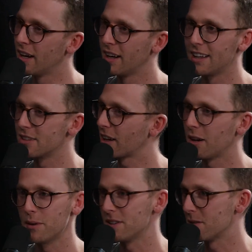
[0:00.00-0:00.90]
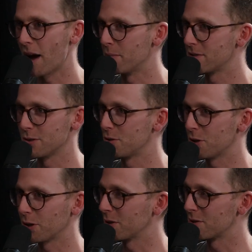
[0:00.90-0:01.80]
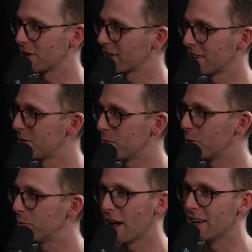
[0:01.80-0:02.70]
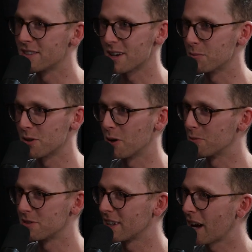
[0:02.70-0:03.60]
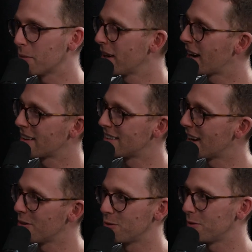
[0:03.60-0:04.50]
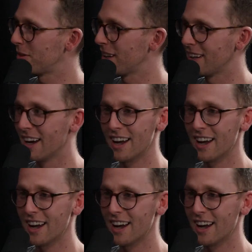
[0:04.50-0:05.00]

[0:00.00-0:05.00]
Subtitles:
there's going to be some absolute shockers. Like these poor players sometimes, they're coming out of the D50